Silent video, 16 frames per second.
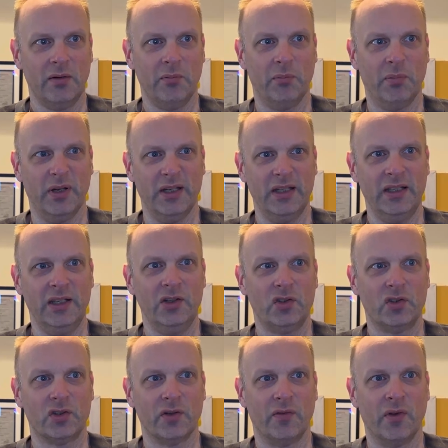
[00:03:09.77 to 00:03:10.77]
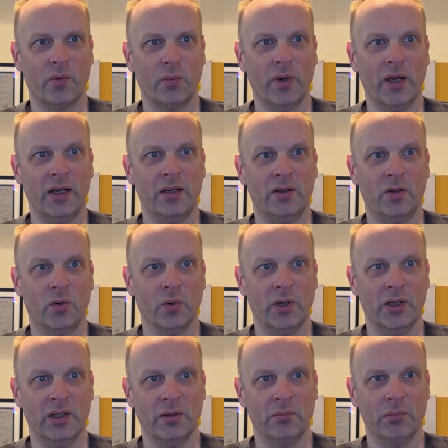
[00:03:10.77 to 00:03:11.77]
but each of the red,
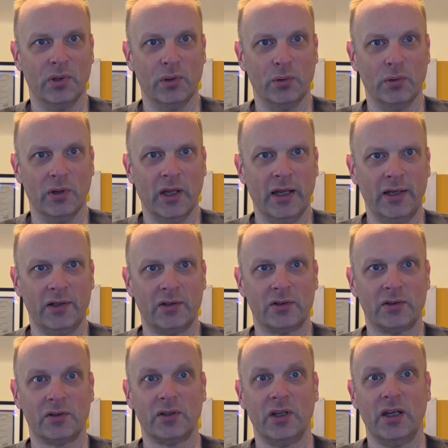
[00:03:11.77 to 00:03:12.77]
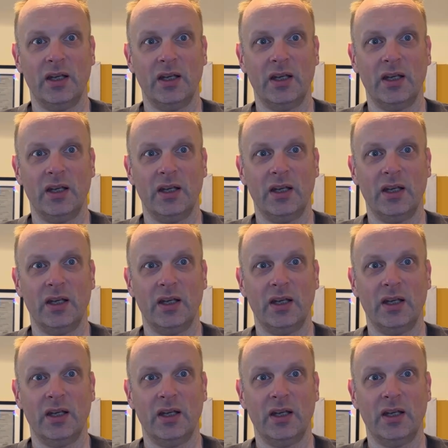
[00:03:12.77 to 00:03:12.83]
green, and blue lights